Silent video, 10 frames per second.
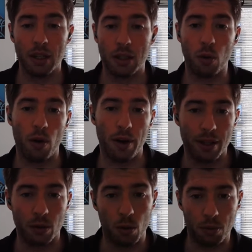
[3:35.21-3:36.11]
try and
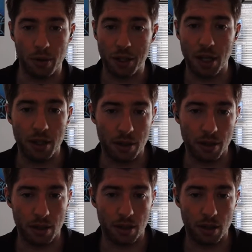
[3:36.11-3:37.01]
incorporate
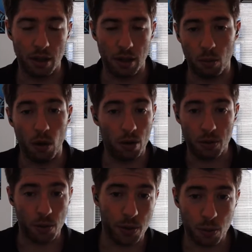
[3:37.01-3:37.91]
changes
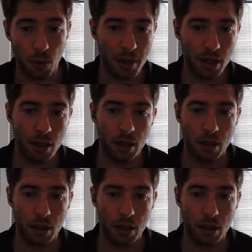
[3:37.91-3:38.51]
whilst you're swimming.